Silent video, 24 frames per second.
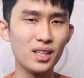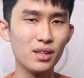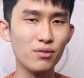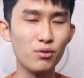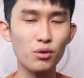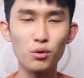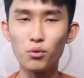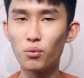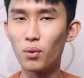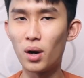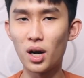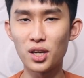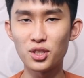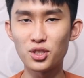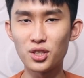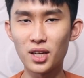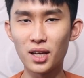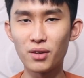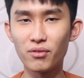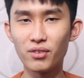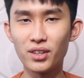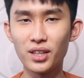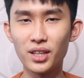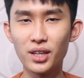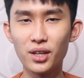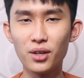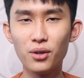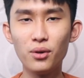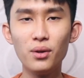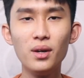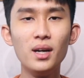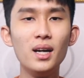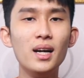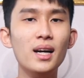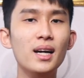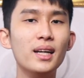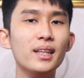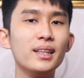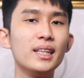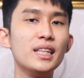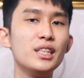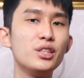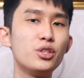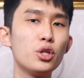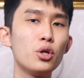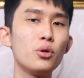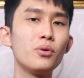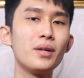If you watch that video, they
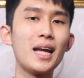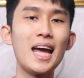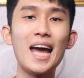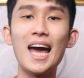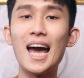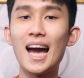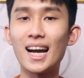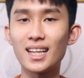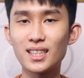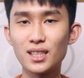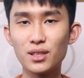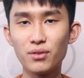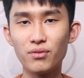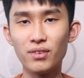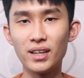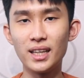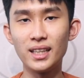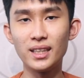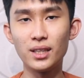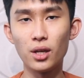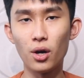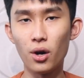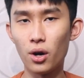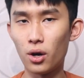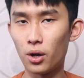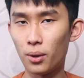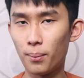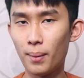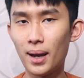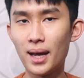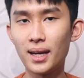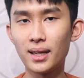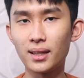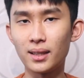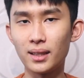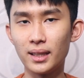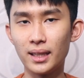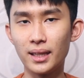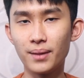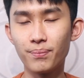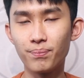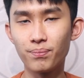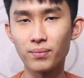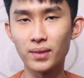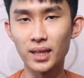don't activate automatically.